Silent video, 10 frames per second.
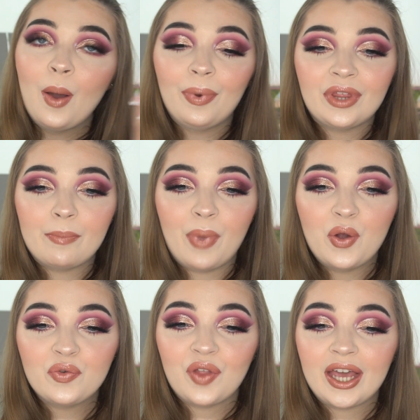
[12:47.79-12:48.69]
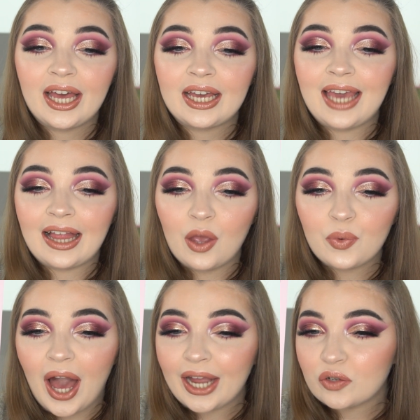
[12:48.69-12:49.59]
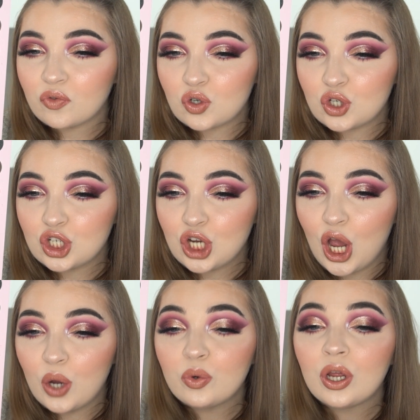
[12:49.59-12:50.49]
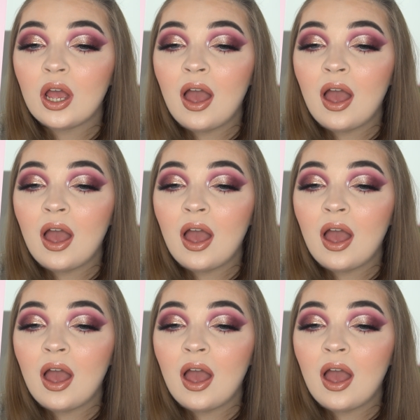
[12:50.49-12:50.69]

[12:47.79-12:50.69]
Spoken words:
but they're both like a yellow kind of undertone.